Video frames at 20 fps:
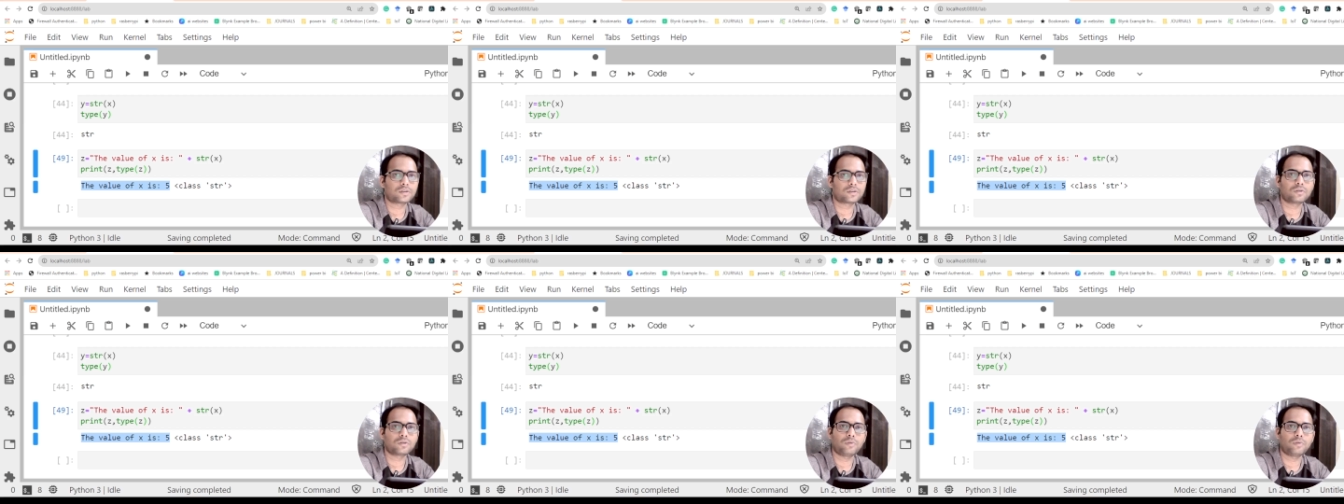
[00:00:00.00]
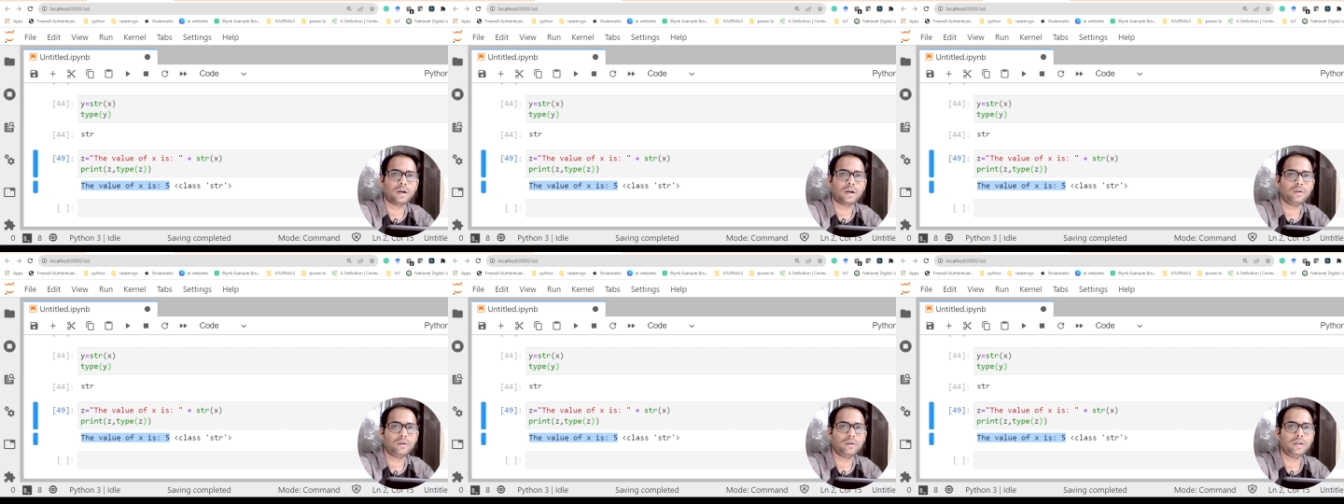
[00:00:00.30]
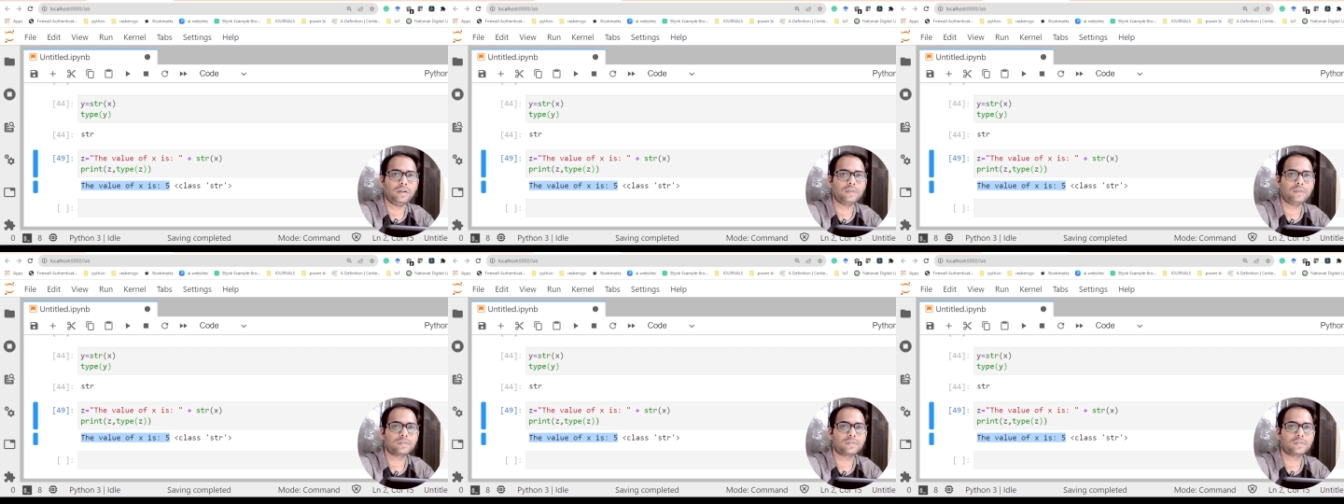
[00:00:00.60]
So what
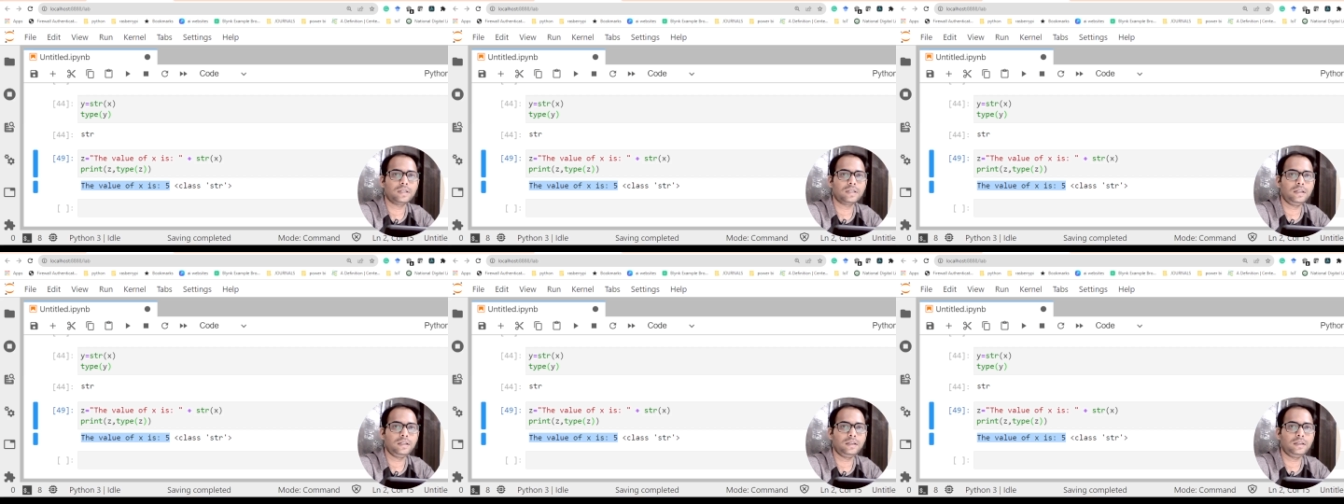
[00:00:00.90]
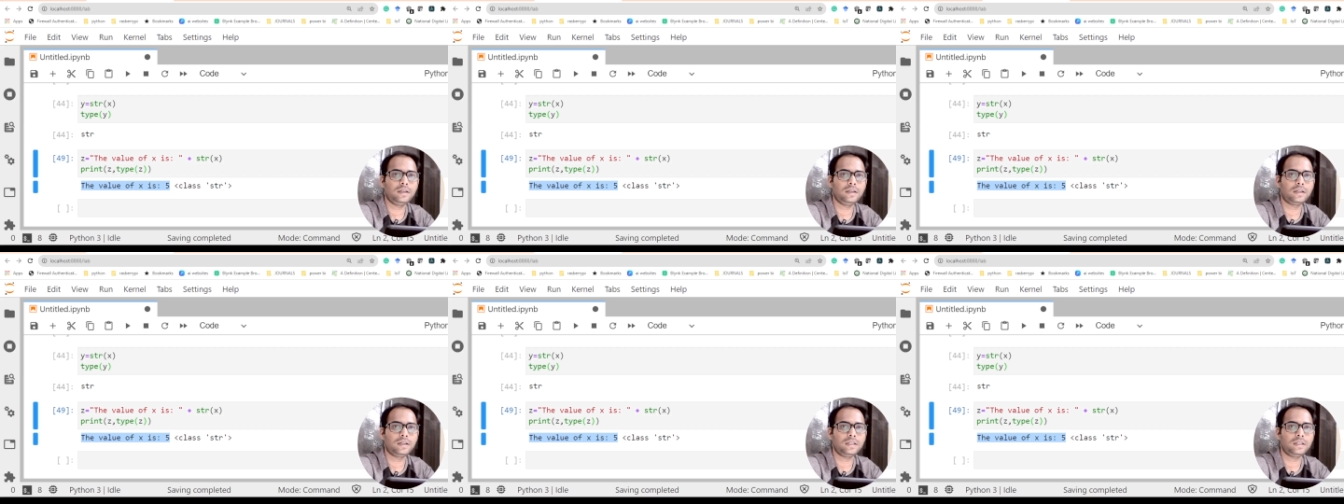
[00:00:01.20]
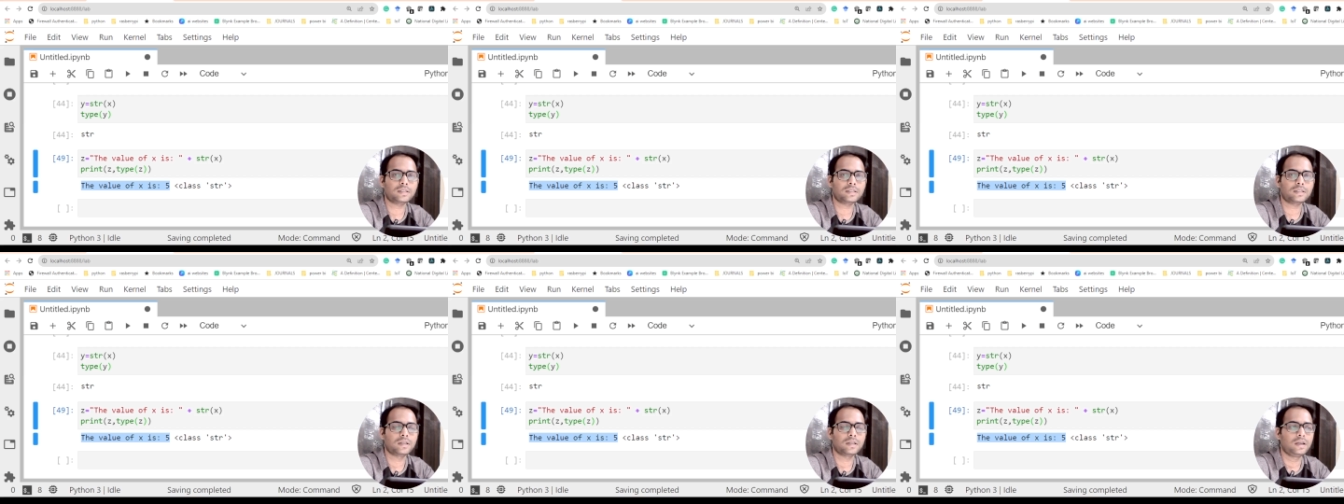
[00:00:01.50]
we have seen here is